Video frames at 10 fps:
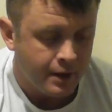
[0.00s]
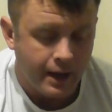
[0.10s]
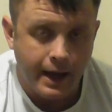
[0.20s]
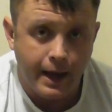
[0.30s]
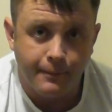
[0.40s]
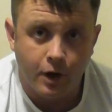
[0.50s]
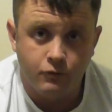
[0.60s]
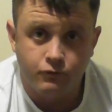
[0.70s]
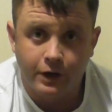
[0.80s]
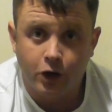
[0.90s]

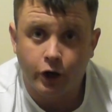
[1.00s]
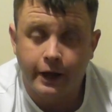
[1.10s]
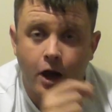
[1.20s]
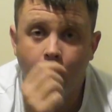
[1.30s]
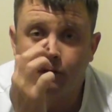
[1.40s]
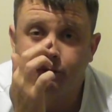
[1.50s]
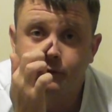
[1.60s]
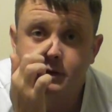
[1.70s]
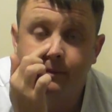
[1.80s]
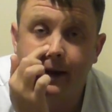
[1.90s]
and relock it
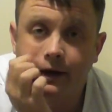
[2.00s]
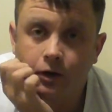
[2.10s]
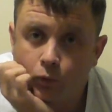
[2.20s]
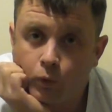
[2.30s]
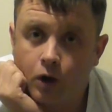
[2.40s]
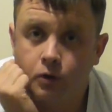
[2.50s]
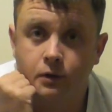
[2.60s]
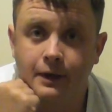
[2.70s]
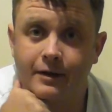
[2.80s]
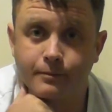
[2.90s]
off depending on what
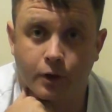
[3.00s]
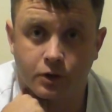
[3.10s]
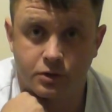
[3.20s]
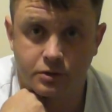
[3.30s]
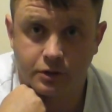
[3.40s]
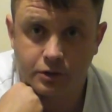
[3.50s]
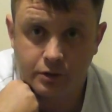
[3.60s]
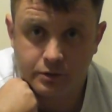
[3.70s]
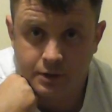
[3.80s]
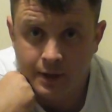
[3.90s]
hook length boxes you
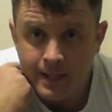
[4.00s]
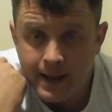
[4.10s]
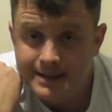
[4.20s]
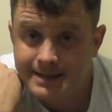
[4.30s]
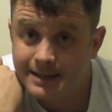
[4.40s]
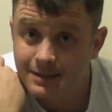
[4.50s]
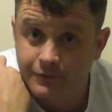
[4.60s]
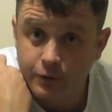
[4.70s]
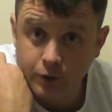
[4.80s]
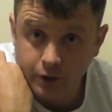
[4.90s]
use. It takes a
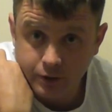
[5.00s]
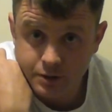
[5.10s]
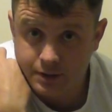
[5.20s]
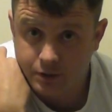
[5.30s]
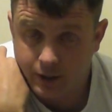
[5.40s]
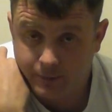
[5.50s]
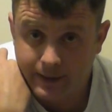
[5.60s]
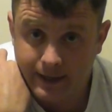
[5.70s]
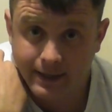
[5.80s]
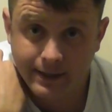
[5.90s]
few goes,
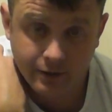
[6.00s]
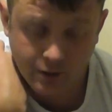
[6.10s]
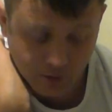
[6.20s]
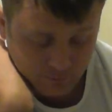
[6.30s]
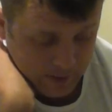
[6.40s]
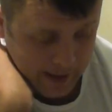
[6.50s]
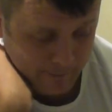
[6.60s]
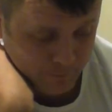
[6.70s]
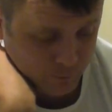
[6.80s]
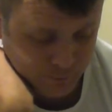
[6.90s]
admittedly, you know,
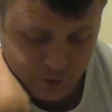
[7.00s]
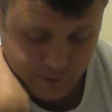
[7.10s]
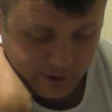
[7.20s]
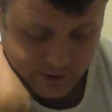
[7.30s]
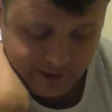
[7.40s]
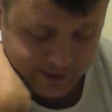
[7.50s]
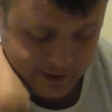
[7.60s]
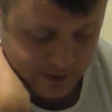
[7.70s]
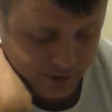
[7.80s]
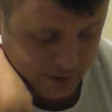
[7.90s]
between your 6
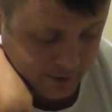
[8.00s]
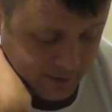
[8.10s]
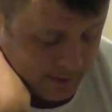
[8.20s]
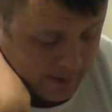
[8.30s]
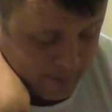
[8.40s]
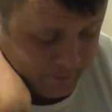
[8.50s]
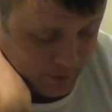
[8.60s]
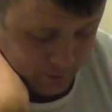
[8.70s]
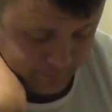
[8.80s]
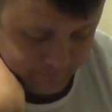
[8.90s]
inch and your